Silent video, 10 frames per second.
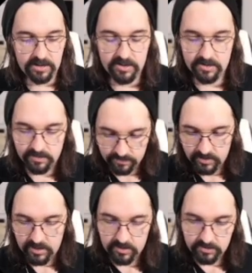a go.
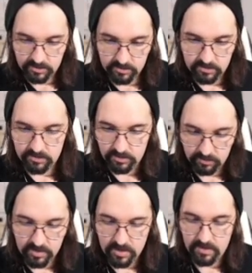2,
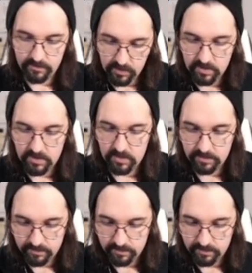3, 4.